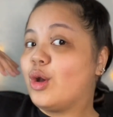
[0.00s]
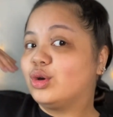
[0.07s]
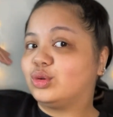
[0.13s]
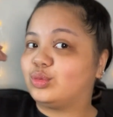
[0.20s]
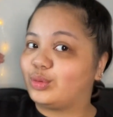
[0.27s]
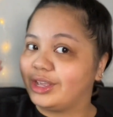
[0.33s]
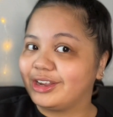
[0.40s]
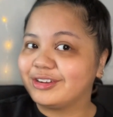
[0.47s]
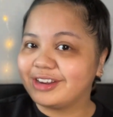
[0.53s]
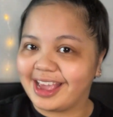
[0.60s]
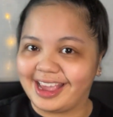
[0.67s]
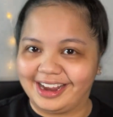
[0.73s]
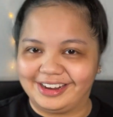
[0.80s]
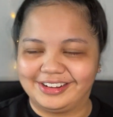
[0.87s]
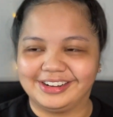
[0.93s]
weird
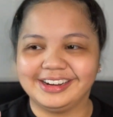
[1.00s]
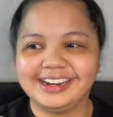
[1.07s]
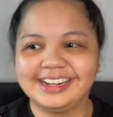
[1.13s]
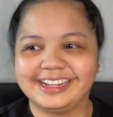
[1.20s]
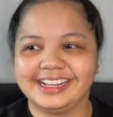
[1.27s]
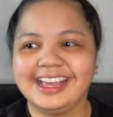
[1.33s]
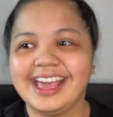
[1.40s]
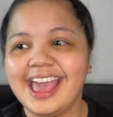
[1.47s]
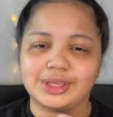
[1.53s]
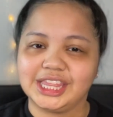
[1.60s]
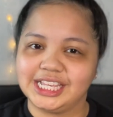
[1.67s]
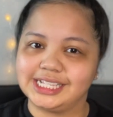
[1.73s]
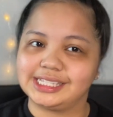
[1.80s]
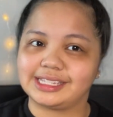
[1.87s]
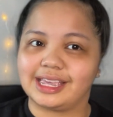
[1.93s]
hair, in
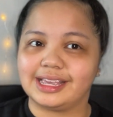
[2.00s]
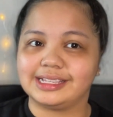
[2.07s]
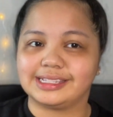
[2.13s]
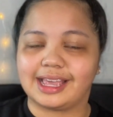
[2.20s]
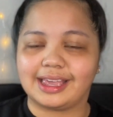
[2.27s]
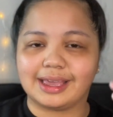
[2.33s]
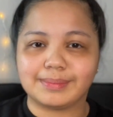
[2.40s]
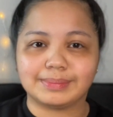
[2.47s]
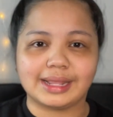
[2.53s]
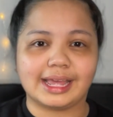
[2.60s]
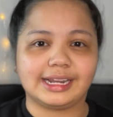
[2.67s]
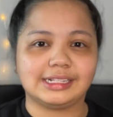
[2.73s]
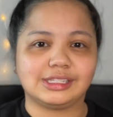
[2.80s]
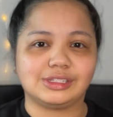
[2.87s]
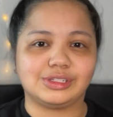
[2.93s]
this case I am
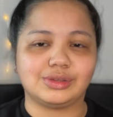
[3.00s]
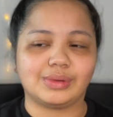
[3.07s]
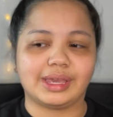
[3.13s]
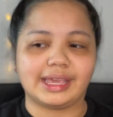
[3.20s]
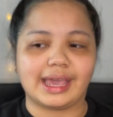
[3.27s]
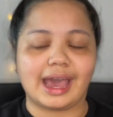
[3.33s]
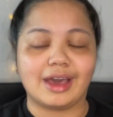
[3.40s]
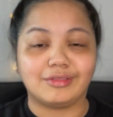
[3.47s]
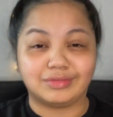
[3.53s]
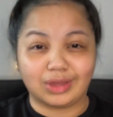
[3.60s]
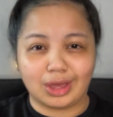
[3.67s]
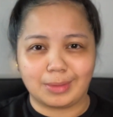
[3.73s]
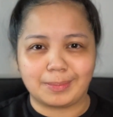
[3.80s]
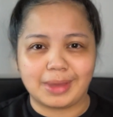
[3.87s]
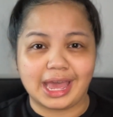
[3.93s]
planning to do a half
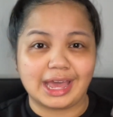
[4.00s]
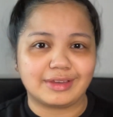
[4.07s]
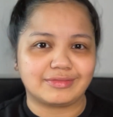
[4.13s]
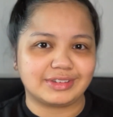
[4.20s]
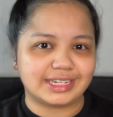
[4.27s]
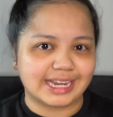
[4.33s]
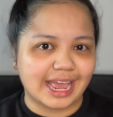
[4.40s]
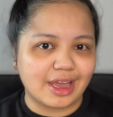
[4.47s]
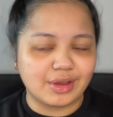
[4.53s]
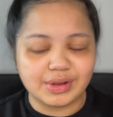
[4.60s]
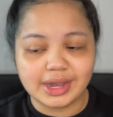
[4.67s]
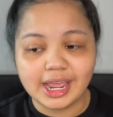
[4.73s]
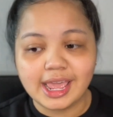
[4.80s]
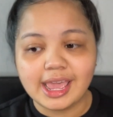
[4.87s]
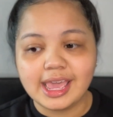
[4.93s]
up, half
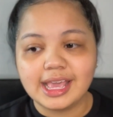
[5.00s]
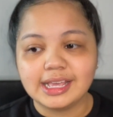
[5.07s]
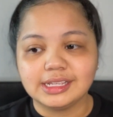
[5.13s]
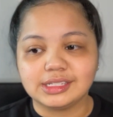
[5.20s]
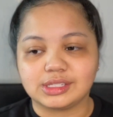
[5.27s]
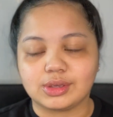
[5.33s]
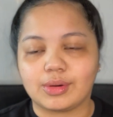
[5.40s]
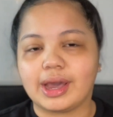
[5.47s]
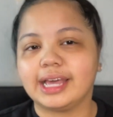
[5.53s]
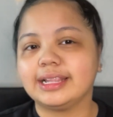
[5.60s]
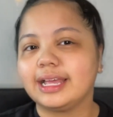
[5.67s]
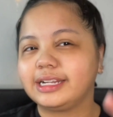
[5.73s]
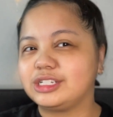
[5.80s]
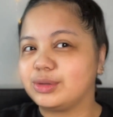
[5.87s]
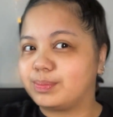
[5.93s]
down. So I
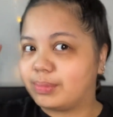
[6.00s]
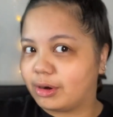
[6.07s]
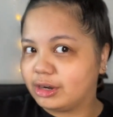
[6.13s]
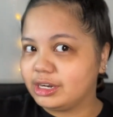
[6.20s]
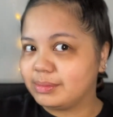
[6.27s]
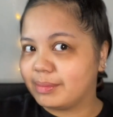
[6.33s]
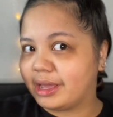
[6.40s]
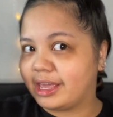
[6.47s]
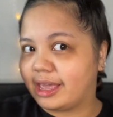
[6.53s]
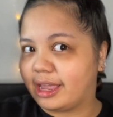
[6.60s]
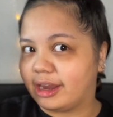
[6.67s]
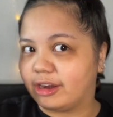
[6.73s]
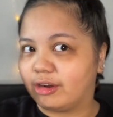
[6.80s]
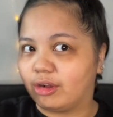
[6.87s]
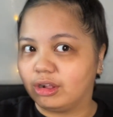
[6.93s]
like to part my
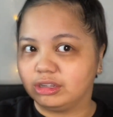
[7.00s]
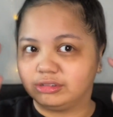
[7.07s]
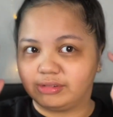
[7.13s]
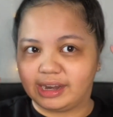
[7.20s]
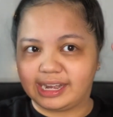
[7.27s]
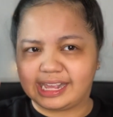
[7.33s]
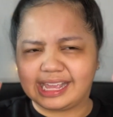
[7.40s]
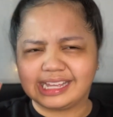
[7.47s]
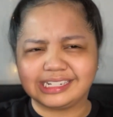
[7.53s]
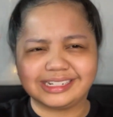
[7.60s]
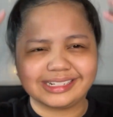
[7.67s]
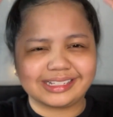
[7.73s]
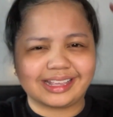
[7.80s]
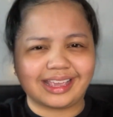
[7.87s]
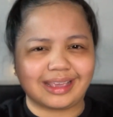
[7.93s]
hair already and
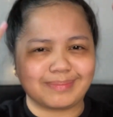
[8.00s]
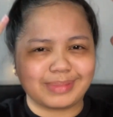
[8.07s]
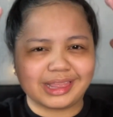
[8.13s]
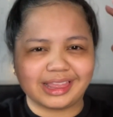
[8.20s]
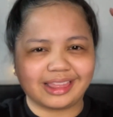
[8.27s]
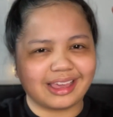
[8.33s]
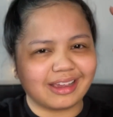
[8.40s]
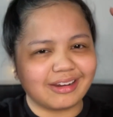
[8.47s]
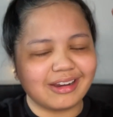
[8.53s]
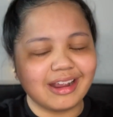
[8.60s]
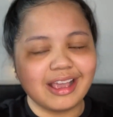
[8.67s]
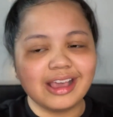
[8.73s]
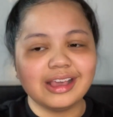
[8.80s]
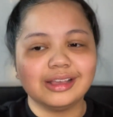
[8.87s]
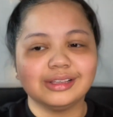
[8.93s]
just keep it there
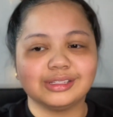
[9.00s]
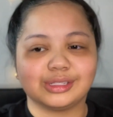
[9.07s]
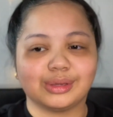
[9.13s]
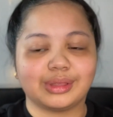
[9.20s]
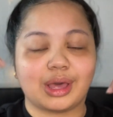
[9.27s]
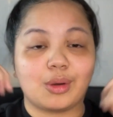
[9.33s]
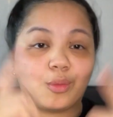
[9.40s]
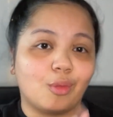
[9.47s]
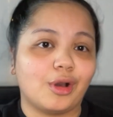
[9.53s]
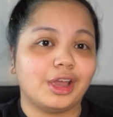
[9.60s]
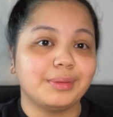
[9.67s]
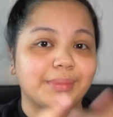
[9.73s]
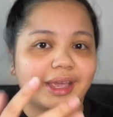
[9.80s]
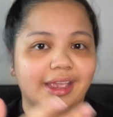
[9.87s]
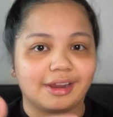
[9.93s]
so that,
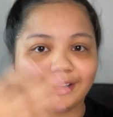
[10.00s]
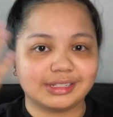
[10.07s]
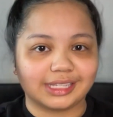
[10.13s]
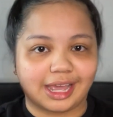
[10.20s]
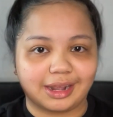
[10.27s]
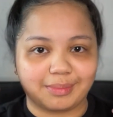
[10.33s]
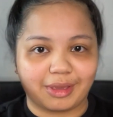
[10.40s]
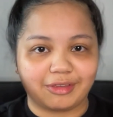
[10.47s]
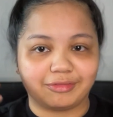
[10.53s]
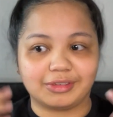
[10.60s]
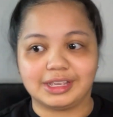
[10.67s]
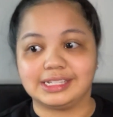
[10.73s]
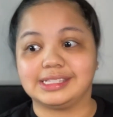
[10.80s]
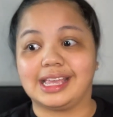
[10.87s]
one, my hair is out of my face,